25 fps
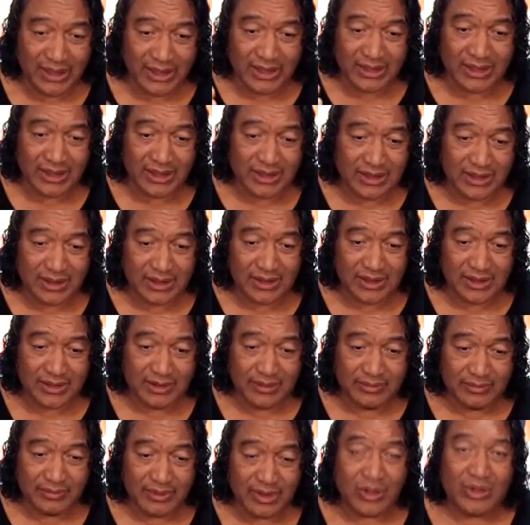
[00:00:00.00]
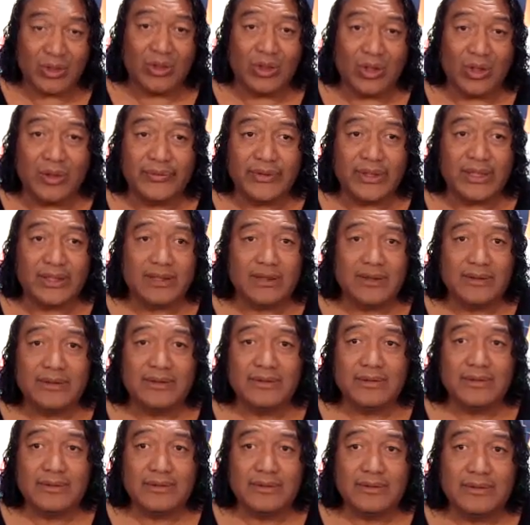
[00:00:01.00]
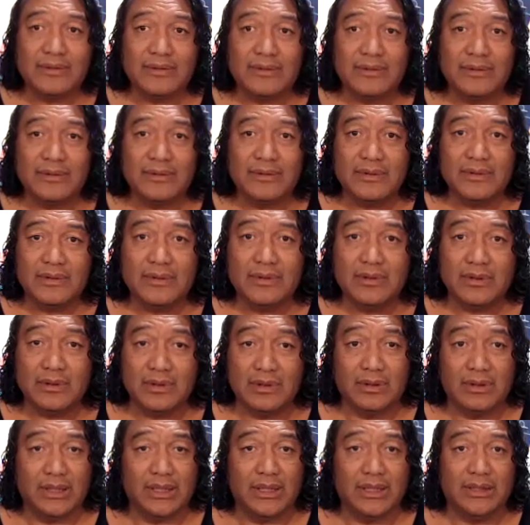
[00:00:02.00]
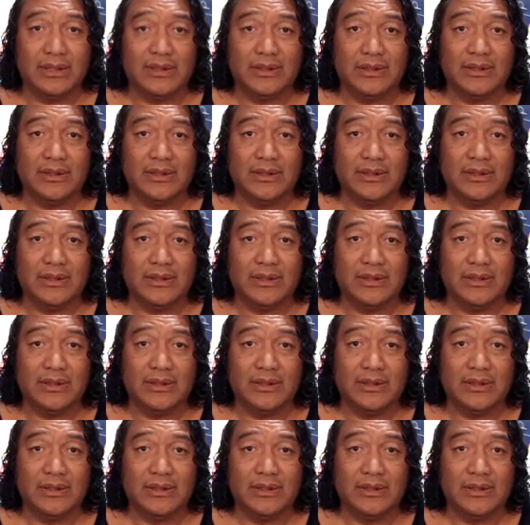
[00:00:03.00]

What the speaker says: in it, but not of it. Okay?